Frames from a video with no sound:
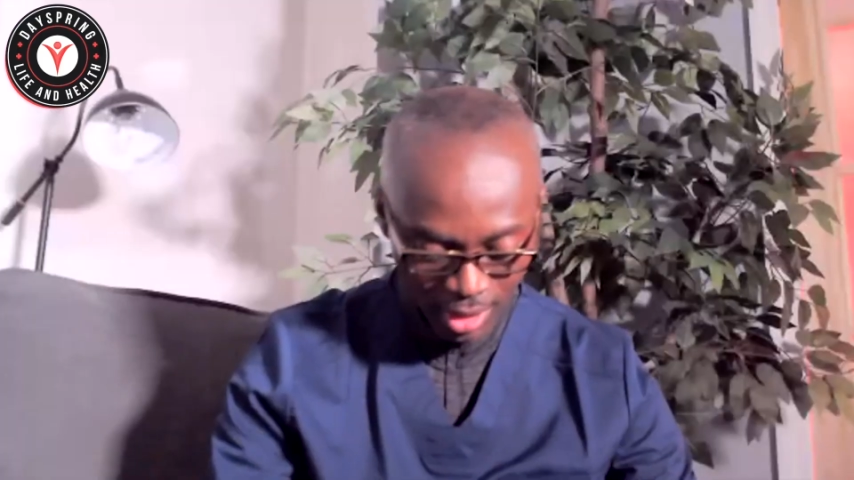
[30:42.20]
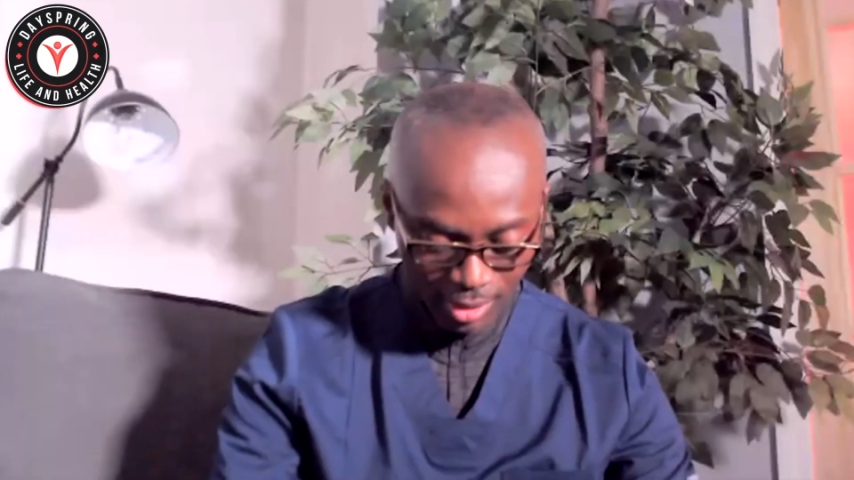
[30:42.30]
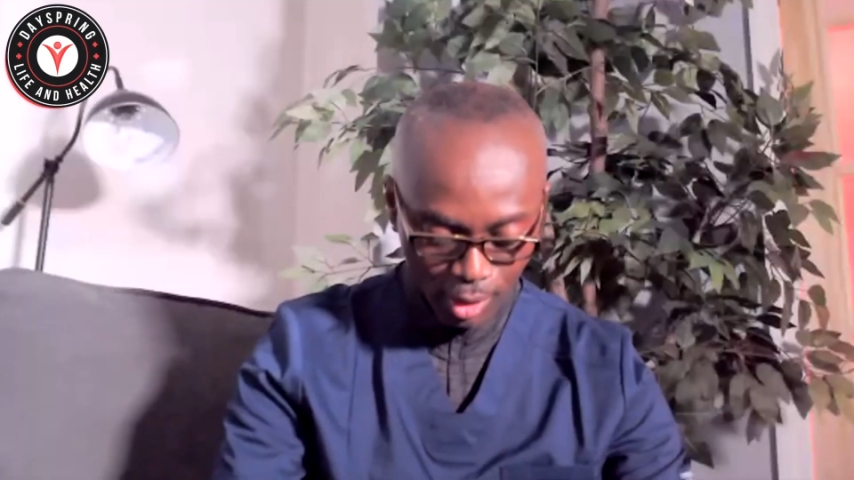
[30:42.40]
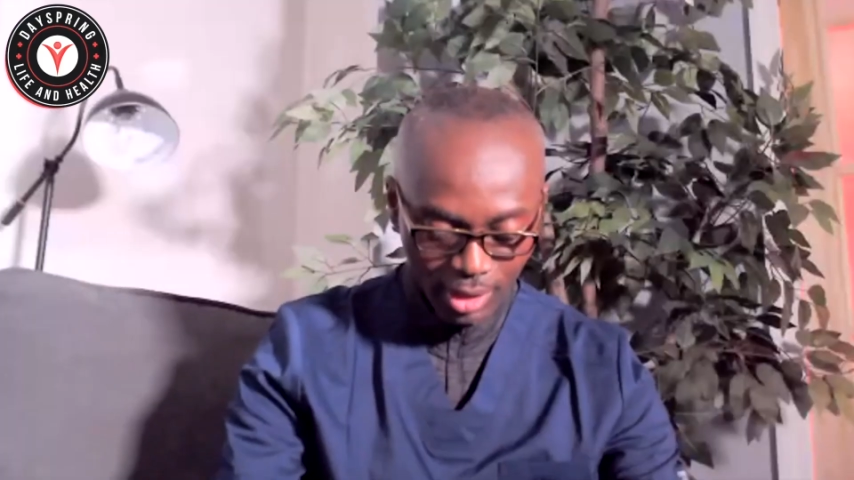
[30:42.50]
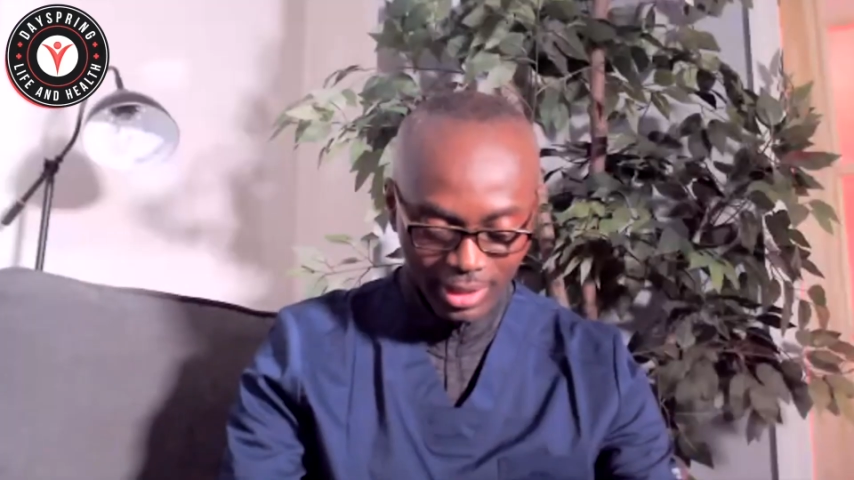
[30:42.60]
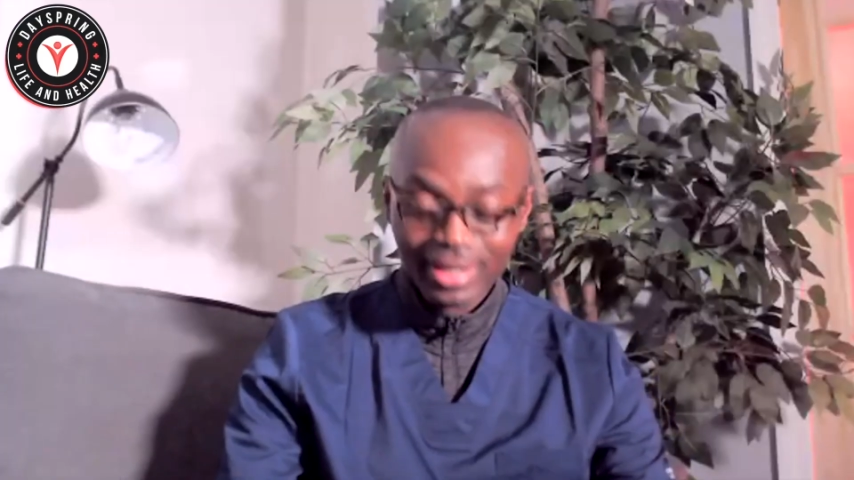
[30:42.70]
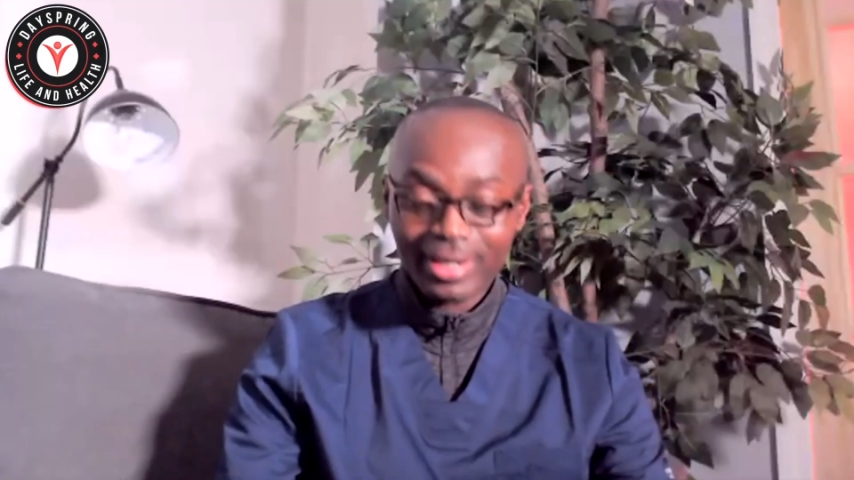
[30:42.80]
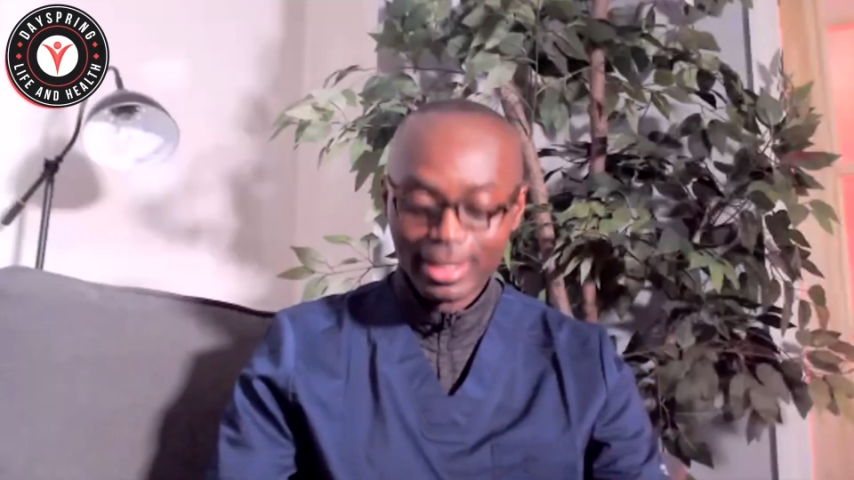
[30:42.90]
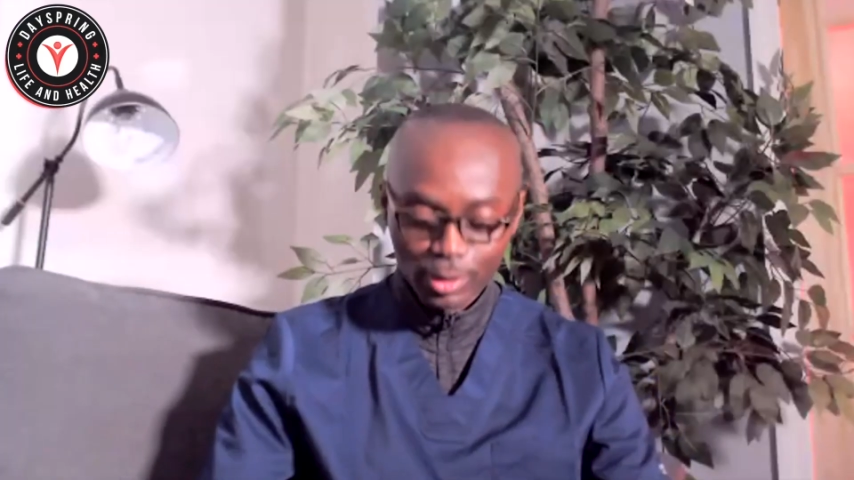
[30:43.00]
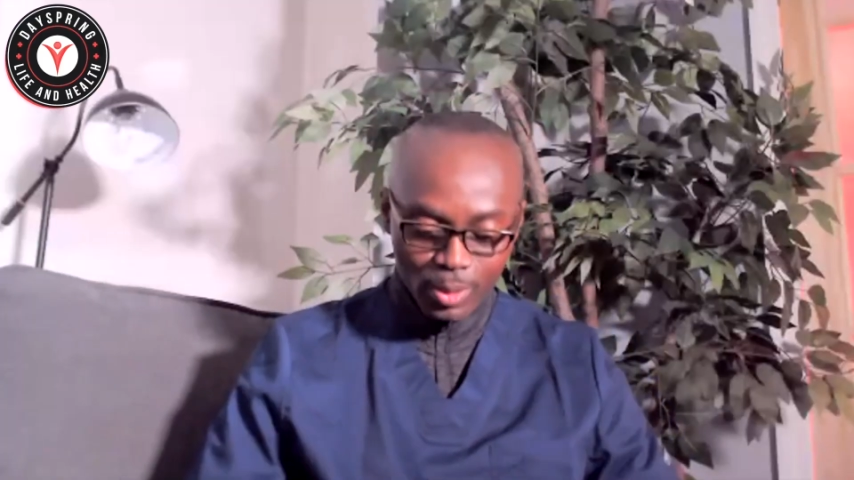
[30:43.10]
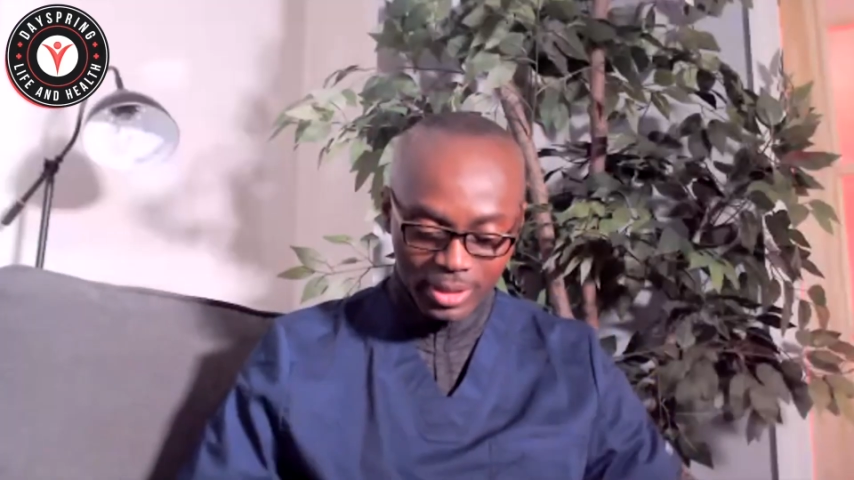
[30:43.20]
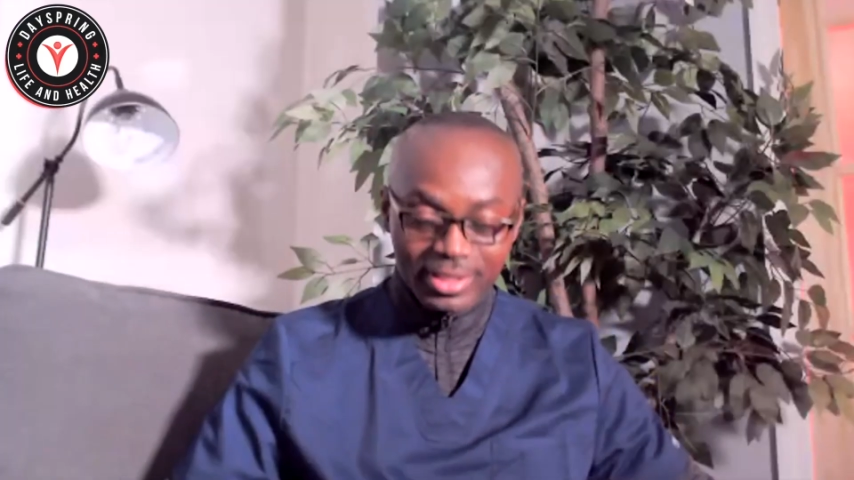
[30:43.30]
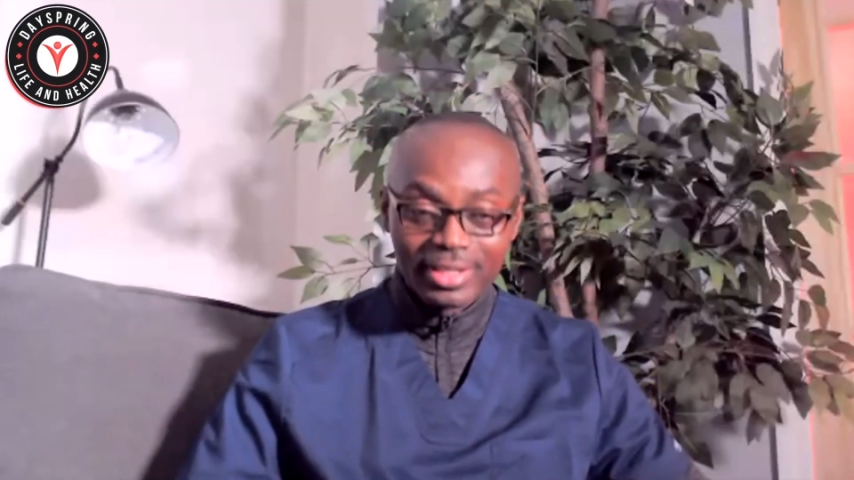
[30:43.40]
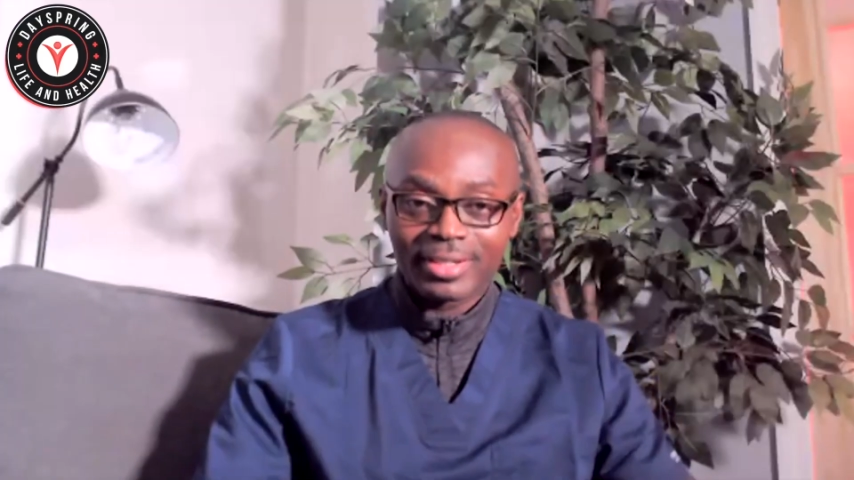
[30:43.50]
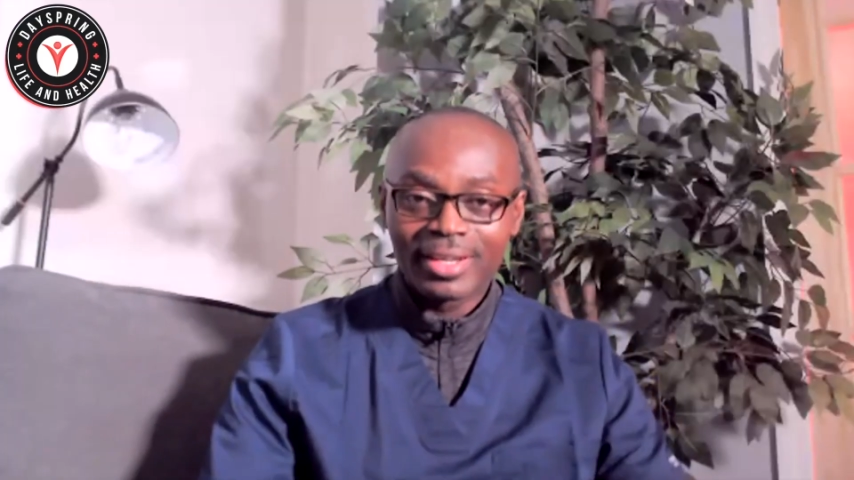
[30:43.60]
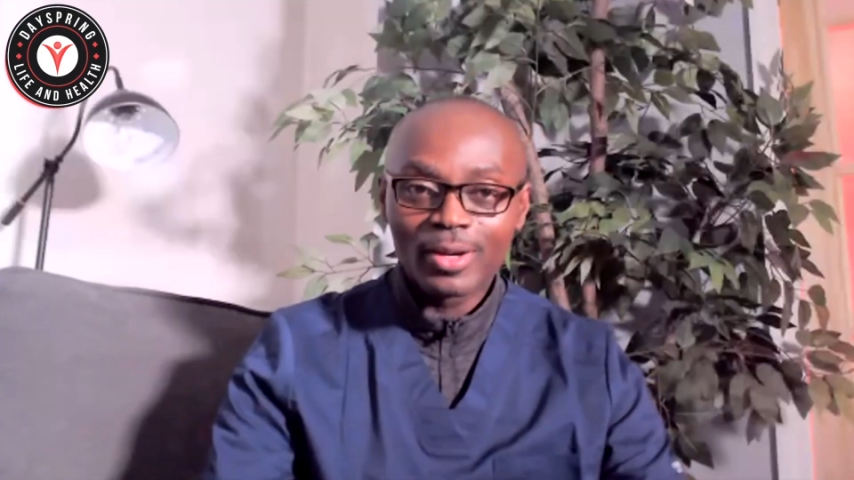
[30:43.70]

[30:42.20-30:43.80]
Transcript: Okay, the next question